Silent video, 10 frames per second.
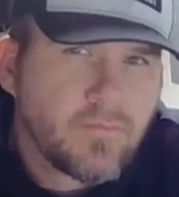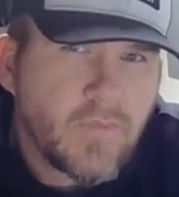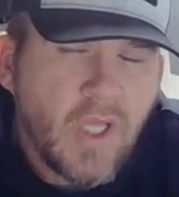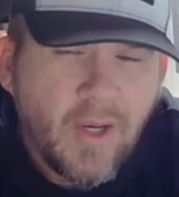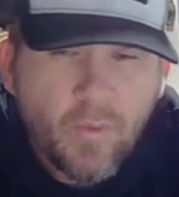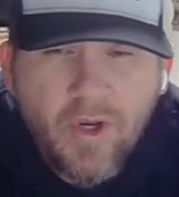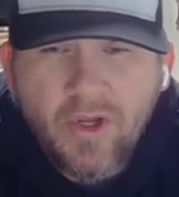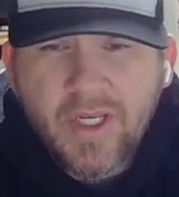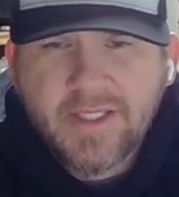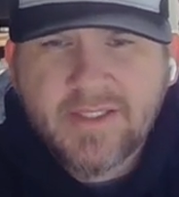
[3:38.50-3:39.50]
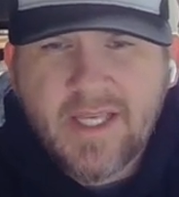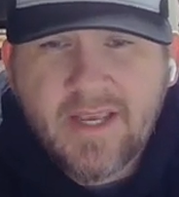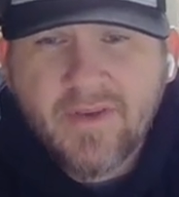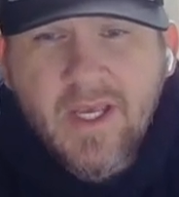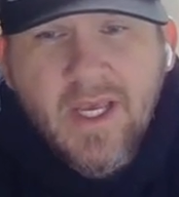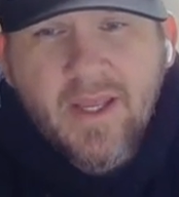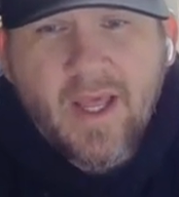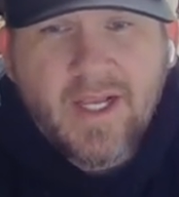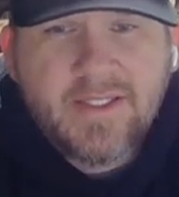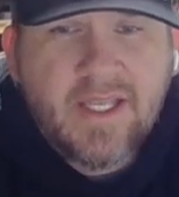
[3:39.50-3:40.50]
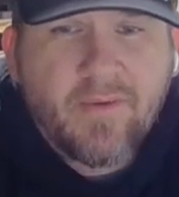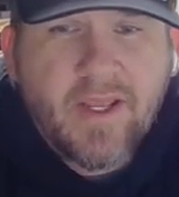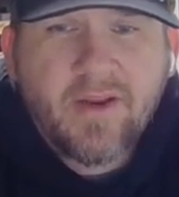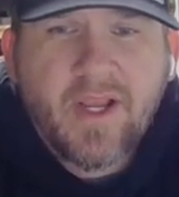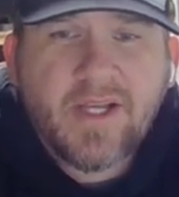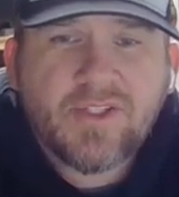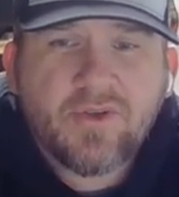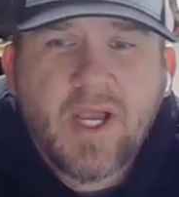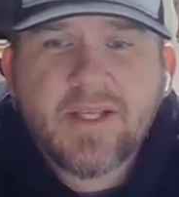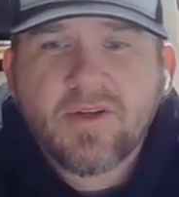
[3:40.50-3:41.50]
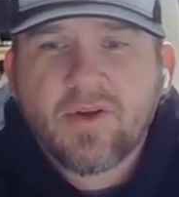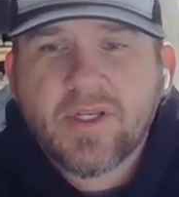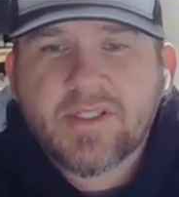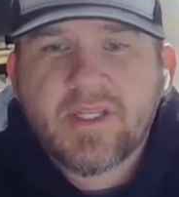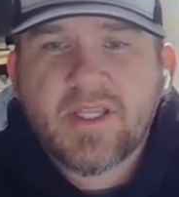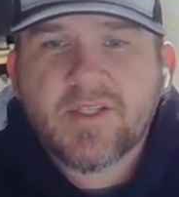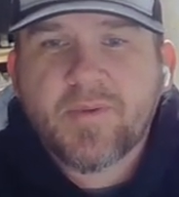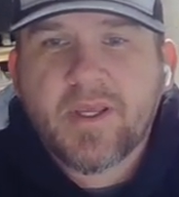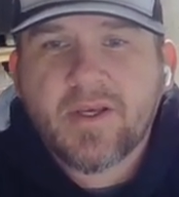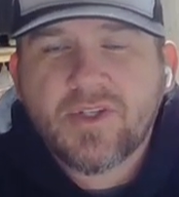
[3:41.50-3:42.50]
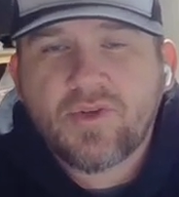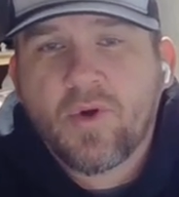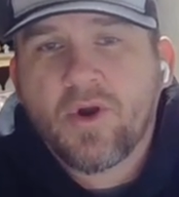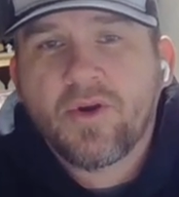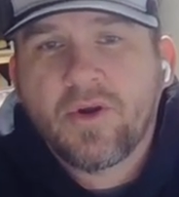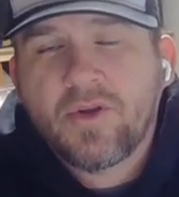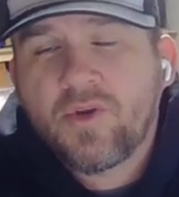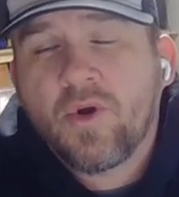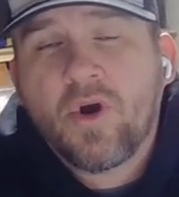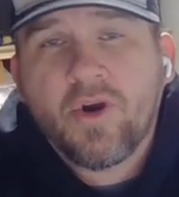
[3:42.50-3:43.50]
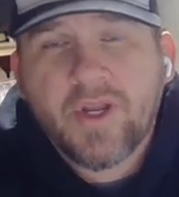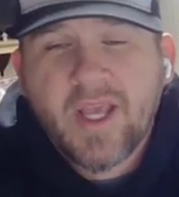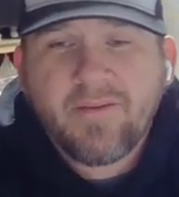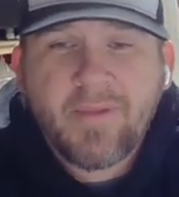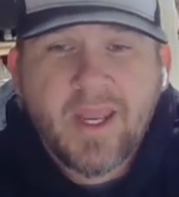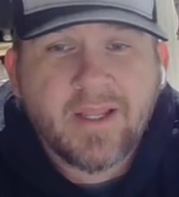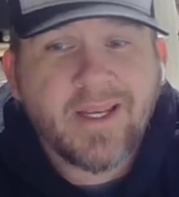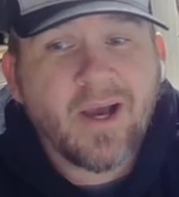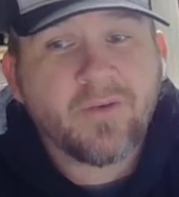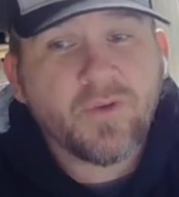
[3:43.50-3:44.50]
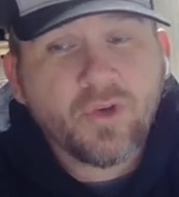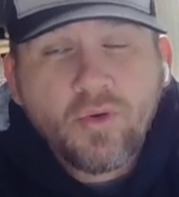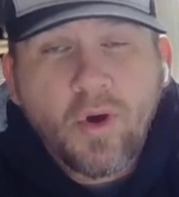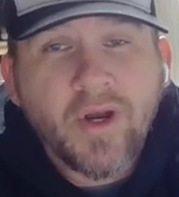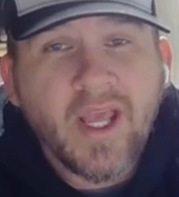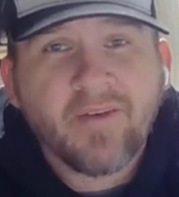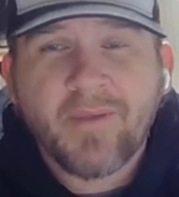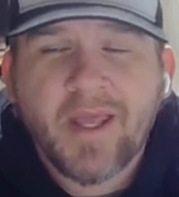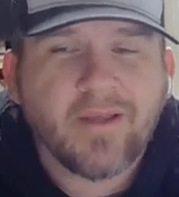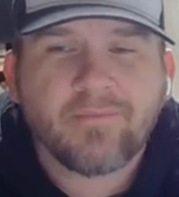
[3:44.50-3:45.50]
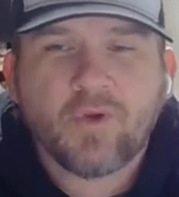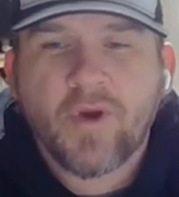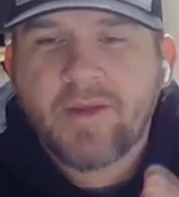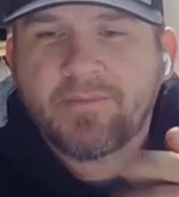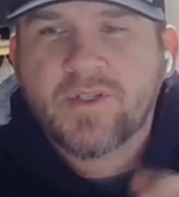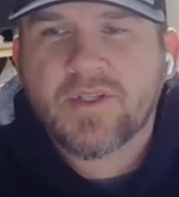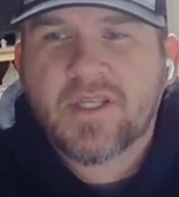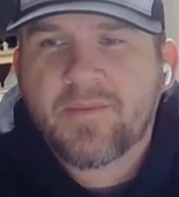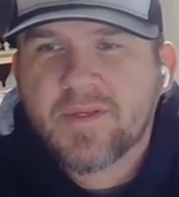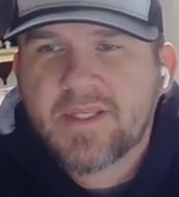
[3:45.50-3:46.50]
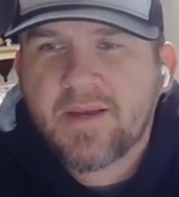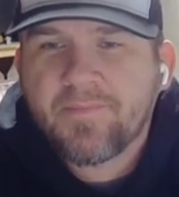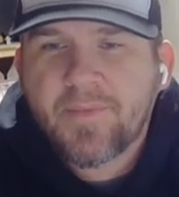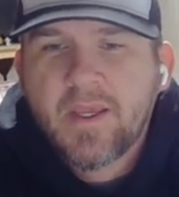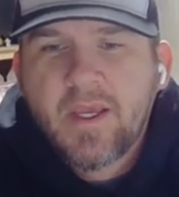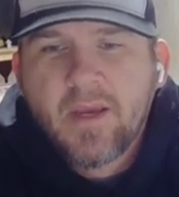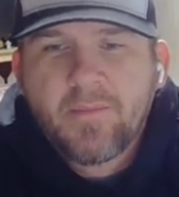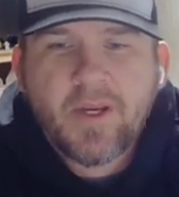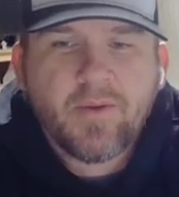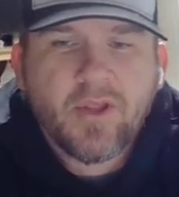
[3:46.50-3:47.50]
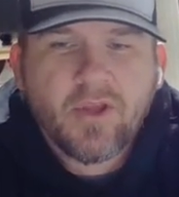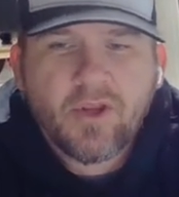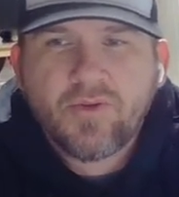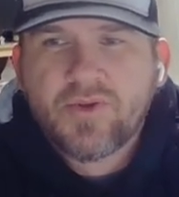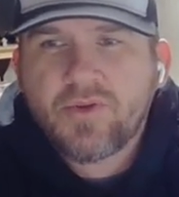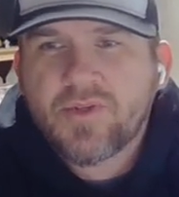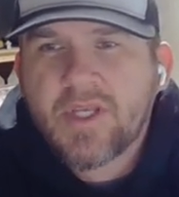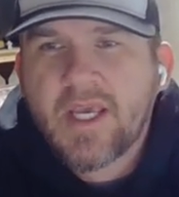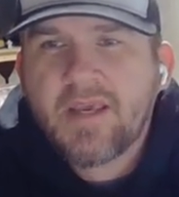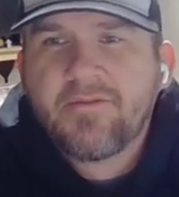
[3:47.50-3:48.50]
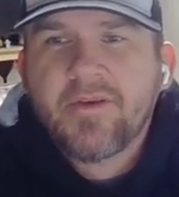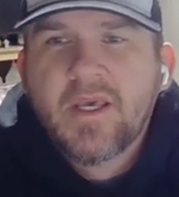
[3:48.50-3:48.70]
And we are going to hit save. Like I said, right here, guys, you guys aren't going to see this because you don't already have MATIC. Now, if you do already have MATIC, great, just skip the step. But anyway, you're going to do save,